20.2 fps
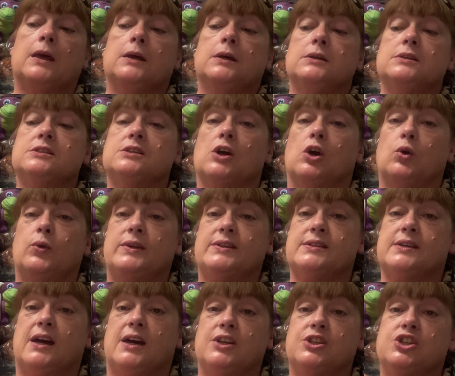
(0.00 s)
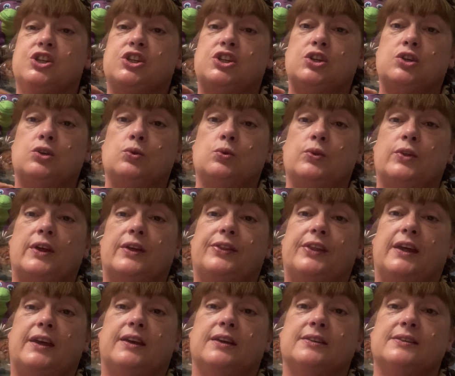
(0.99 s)
So he's got two that
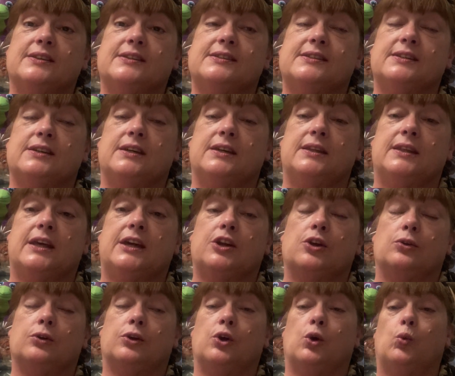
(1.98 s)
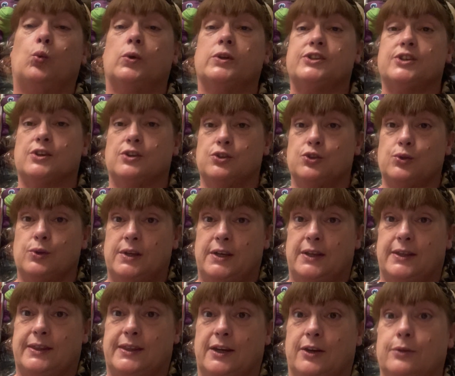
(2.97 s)
they can see. They don't know what's
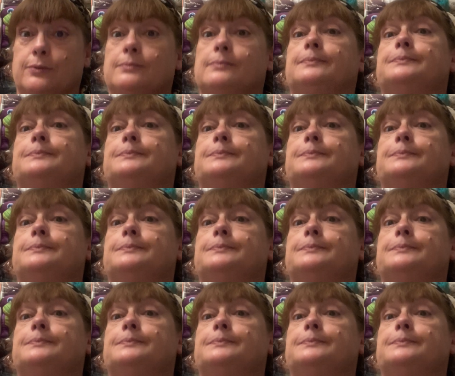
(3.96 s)
underneath there.